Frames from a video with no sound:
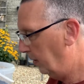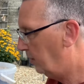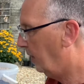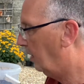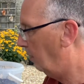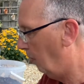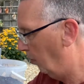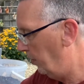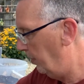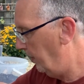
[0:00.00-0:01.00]
exactly what
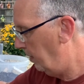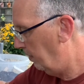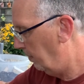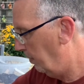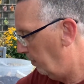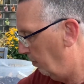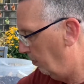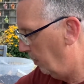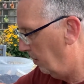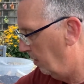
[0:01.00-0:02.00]
we're doing and
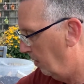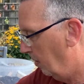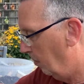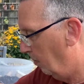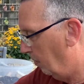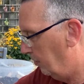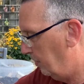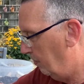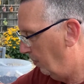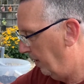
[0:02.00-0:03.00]
what's
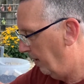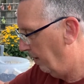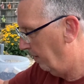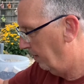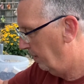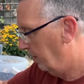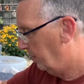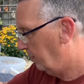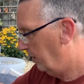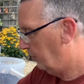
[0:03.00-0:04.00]
in where.
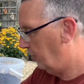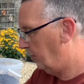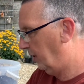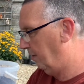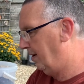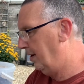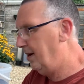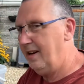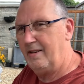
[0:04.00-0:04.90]
So that's a Jacaranda